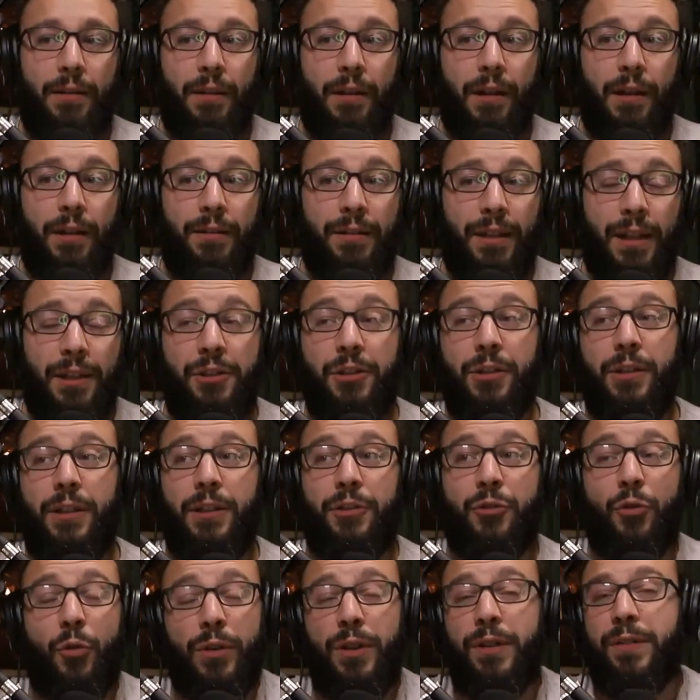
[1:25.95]
essentially,
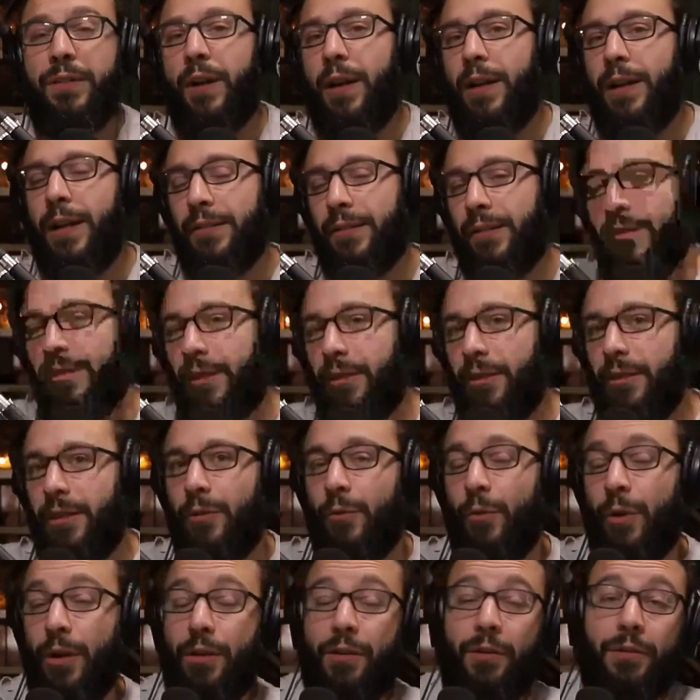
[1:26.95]
Jordan's not necessarily
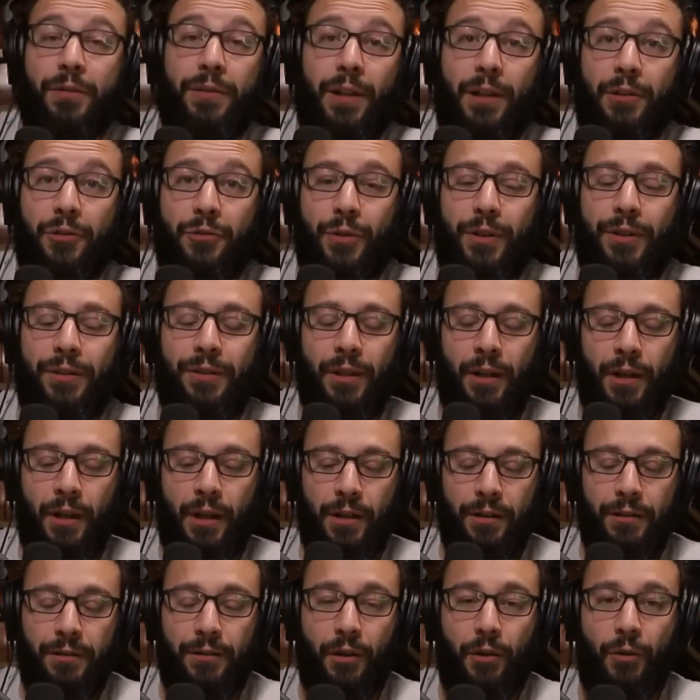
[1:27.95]
one of those countries.
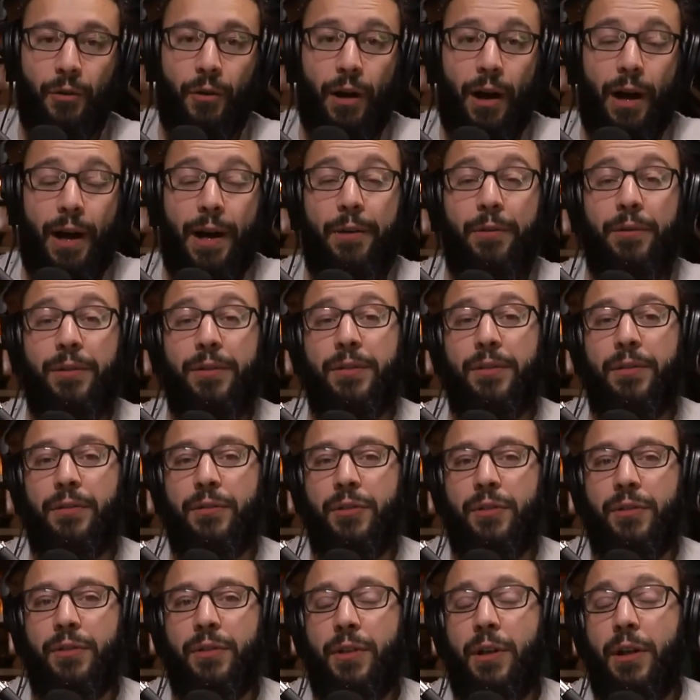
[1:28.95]
So I was
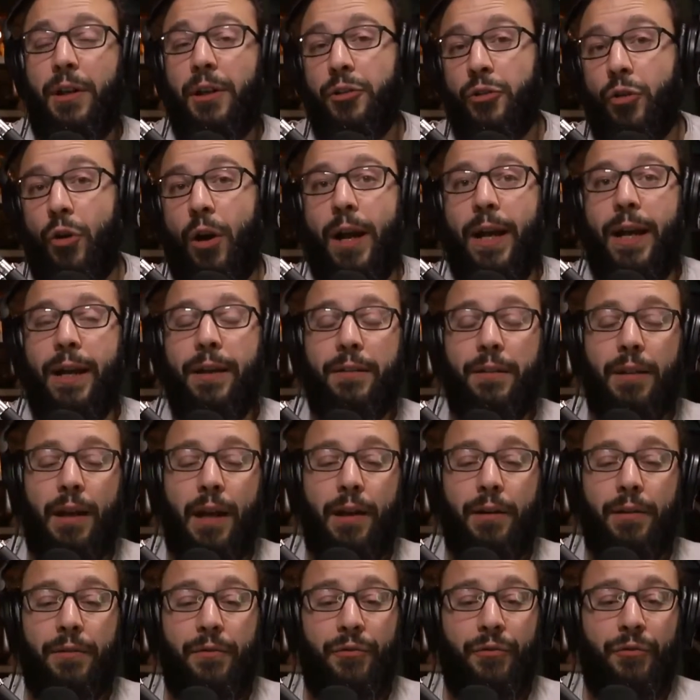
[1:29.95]
just going to try it.
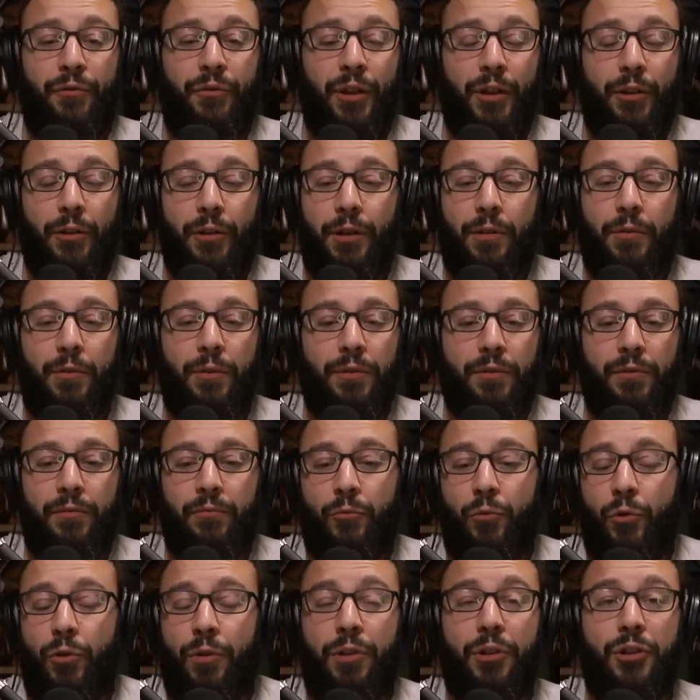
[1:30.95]
I figured it was
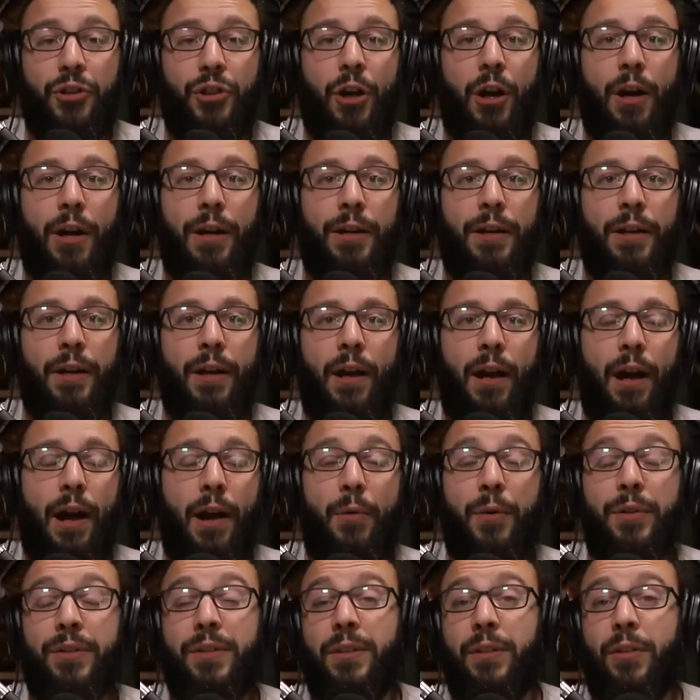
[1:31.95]
worth a shot. I
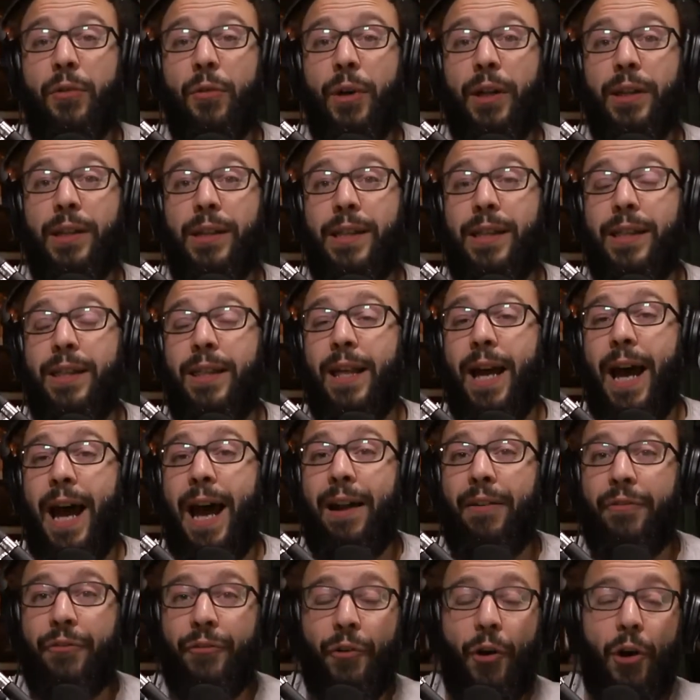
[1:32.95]
wasn't going
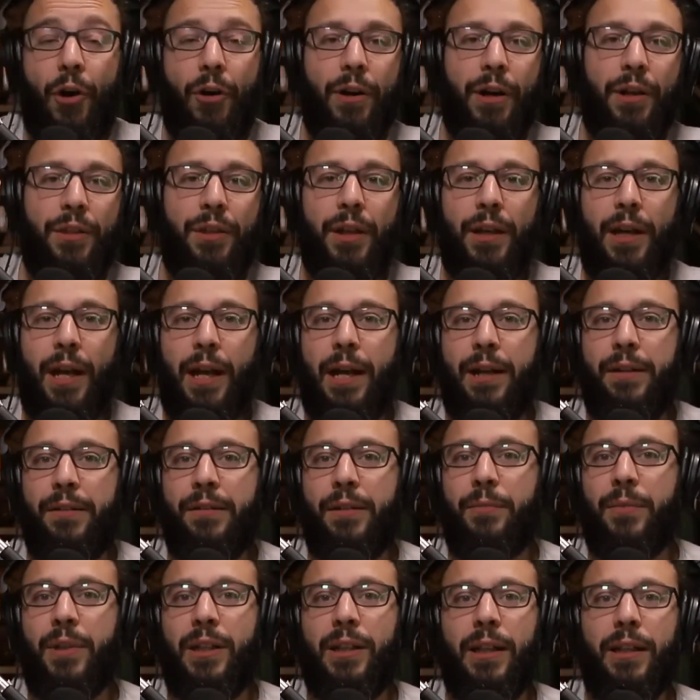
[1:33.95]
that far. I think I had
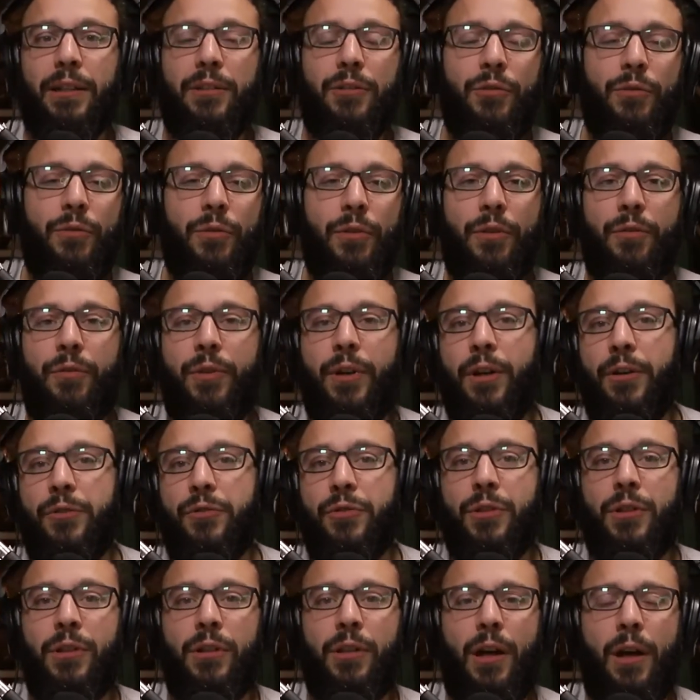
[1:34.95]
something like 200 or
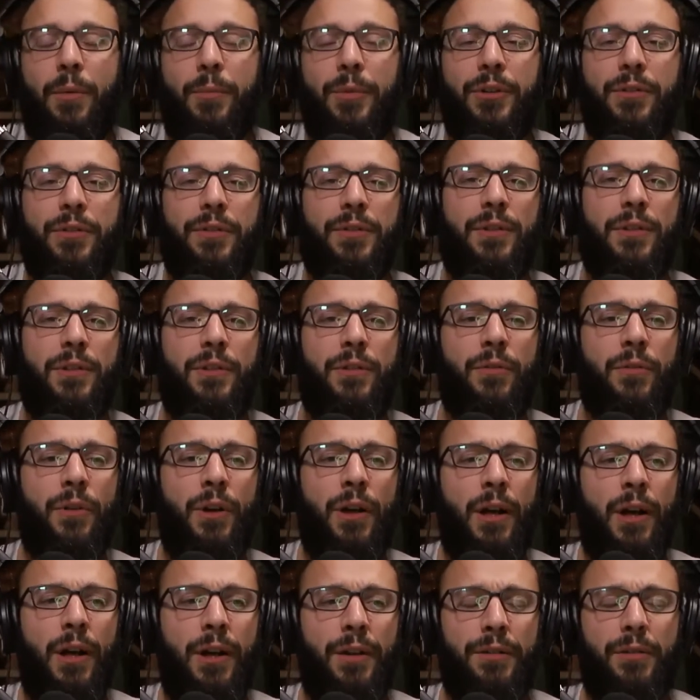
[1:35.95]
300 kilometers to do.
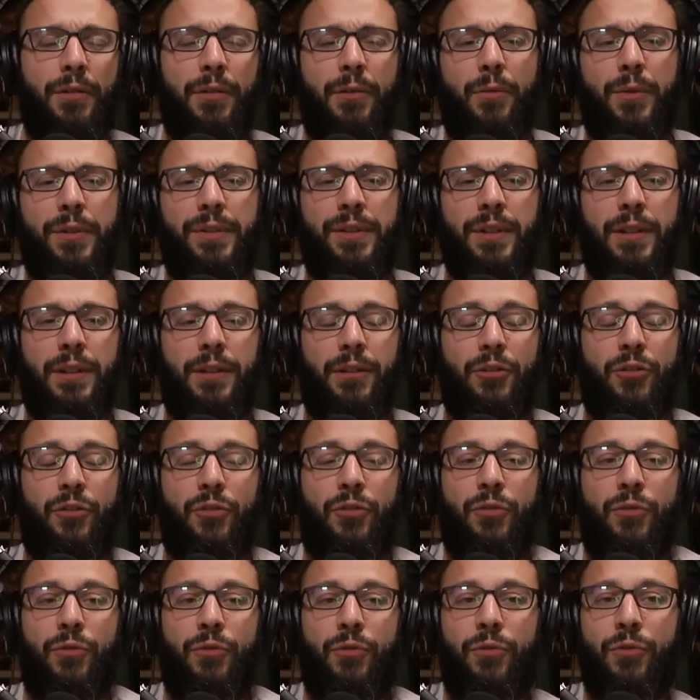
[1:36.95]
So it wasn't
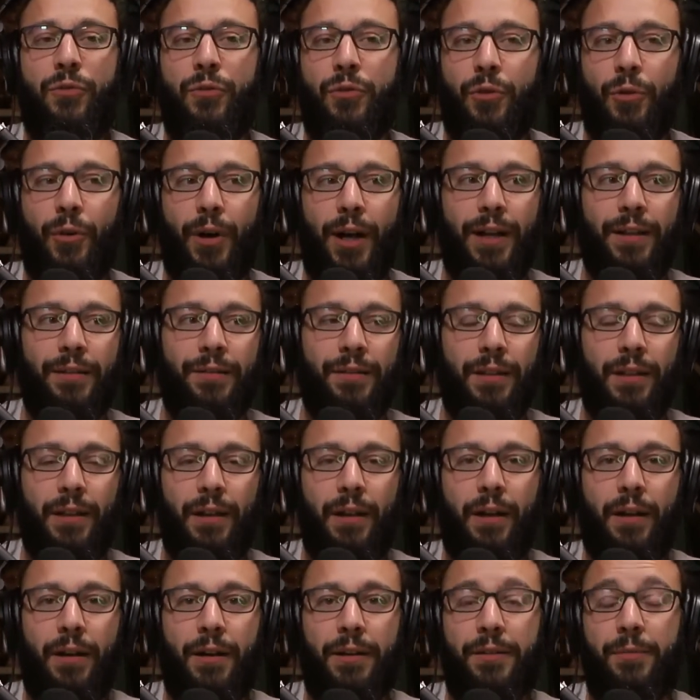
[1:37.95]
too crazy,
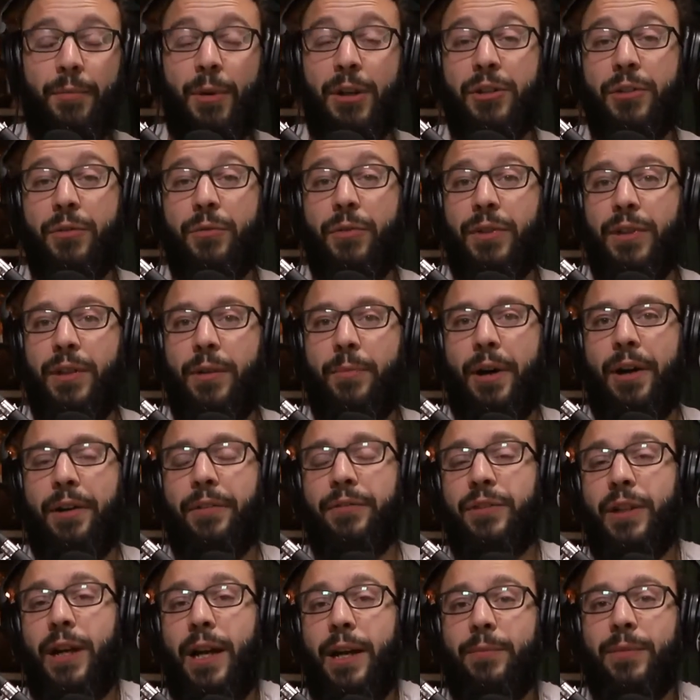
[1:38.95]
especially with the amount
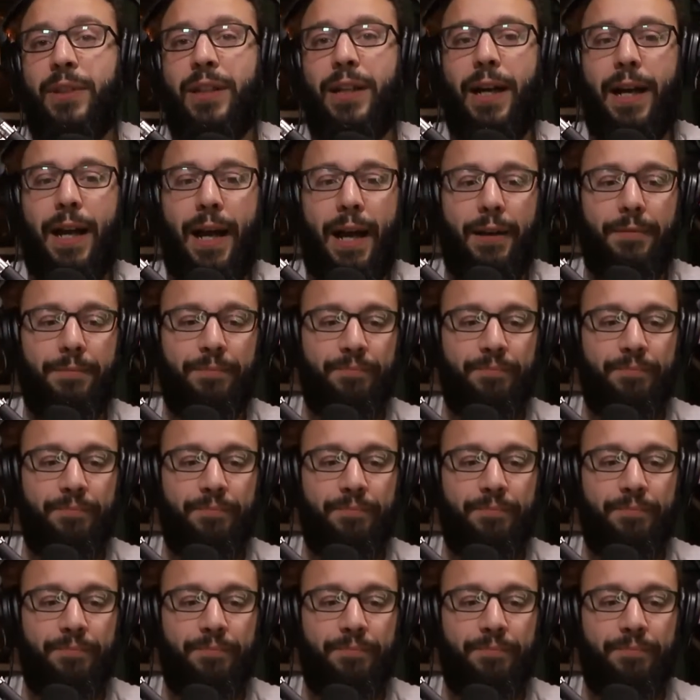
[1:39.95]
of time that I had.